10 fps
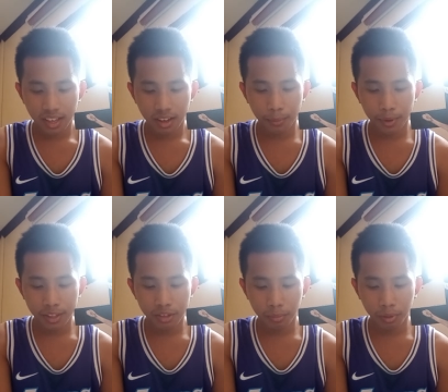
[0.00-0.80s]
a
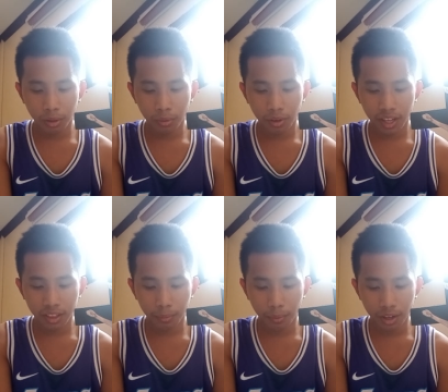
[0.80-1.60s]
wind to blow, and
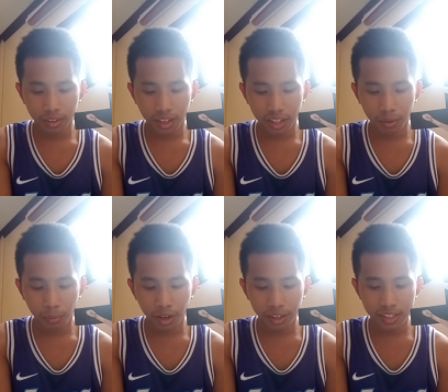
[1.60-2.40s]
the
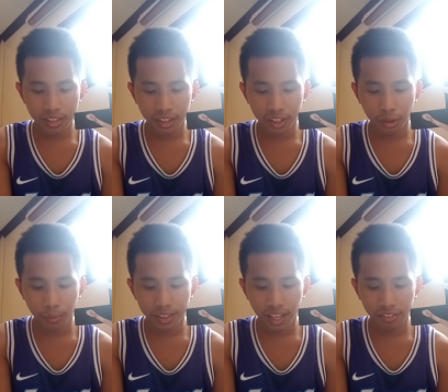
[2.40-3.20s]
water started
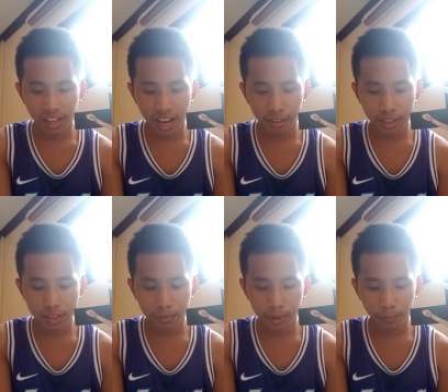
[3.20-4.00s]
going down. The outlets
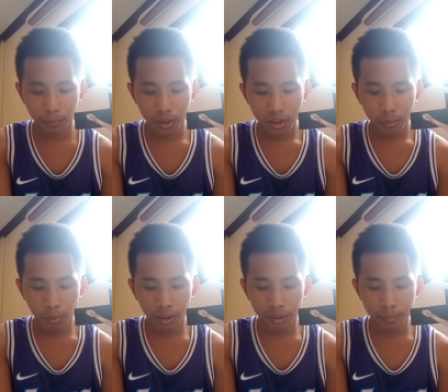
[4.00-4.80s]
of the
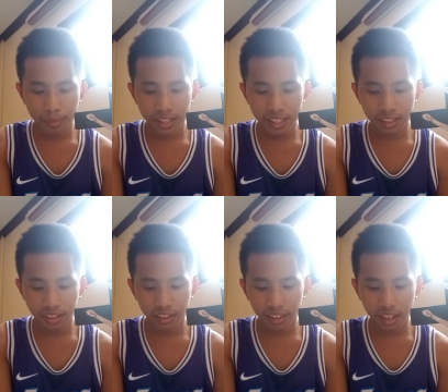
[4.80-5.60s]
water beneath the
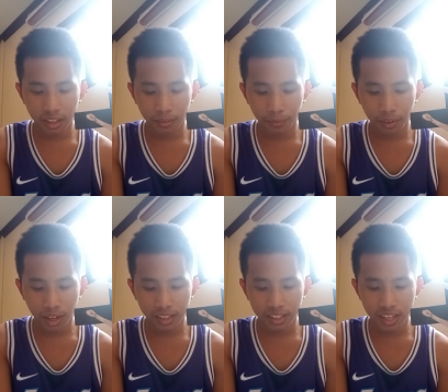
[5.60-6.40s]
earth and the
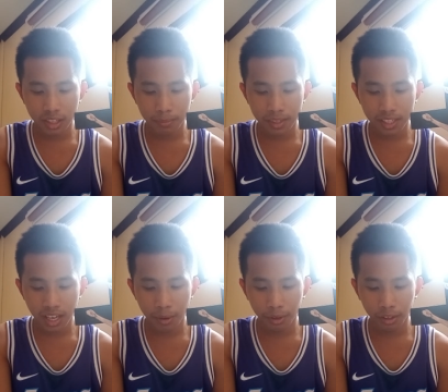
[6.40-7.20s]
flood gates of the
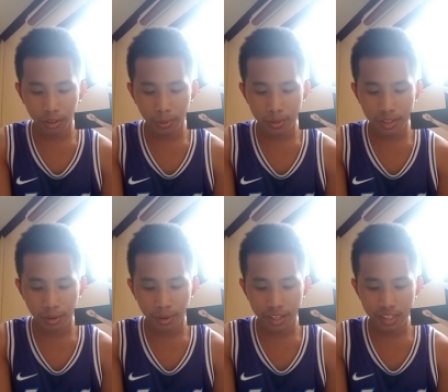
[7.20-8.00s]
sky were closed. The
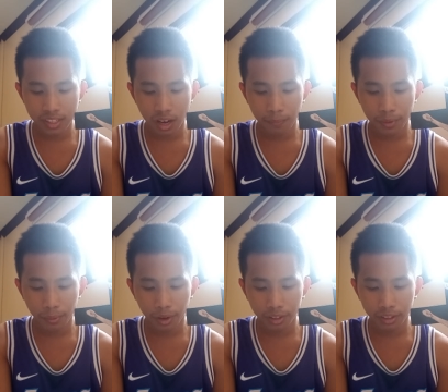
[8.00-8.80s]
rain stopped. The
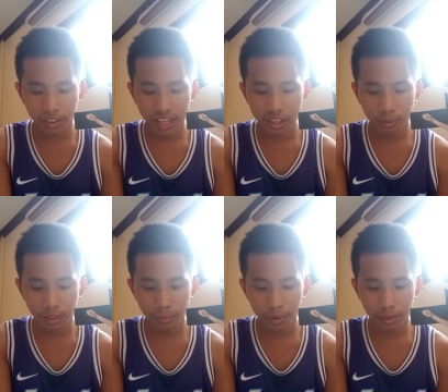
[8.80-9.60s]
water
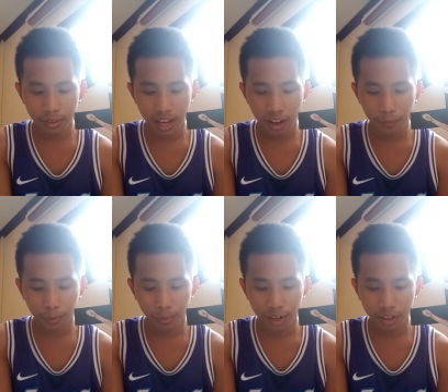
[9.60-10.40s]
gradually went down for
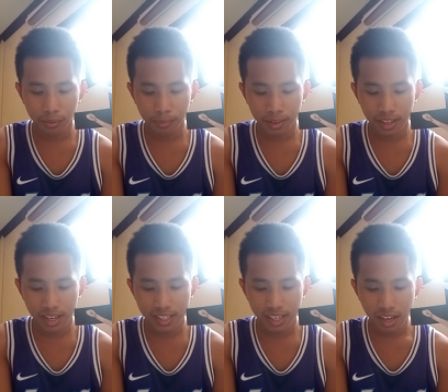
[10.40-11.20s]
150
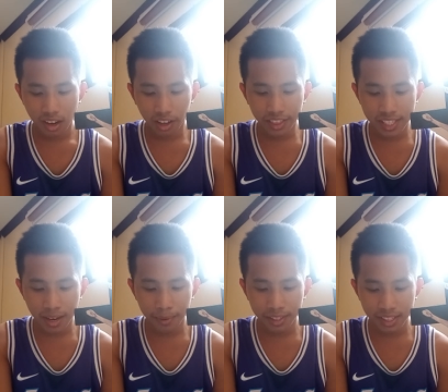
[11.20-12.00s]
days. On the
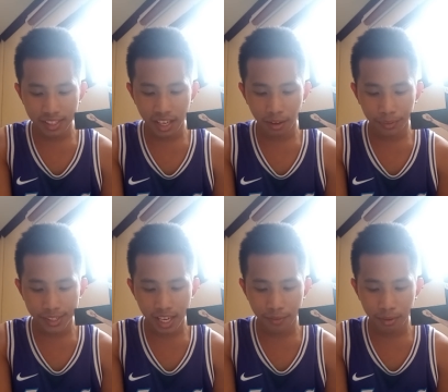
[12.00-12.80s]
70th day of the
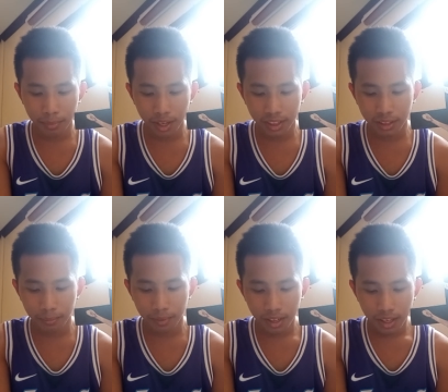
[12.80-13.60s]
7th month,
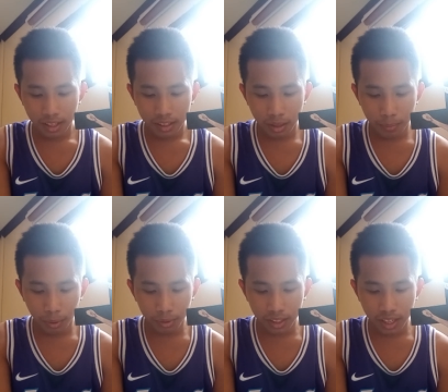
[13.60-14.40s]
the
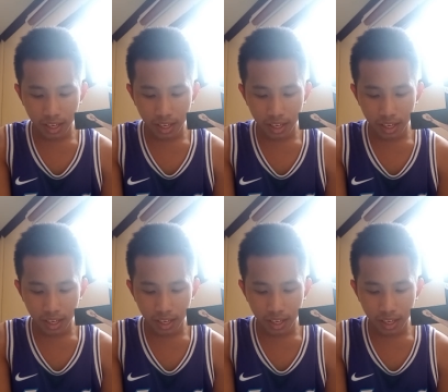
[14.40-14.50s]
boat